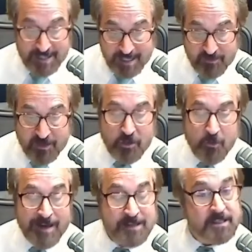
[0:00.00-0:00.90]
in the
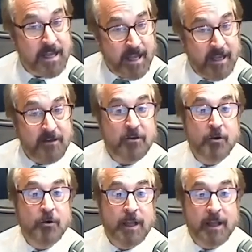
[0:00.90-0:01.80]
U.S.,
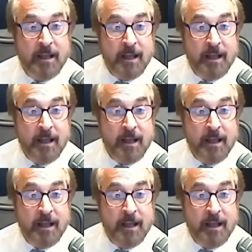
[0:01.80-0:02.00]
including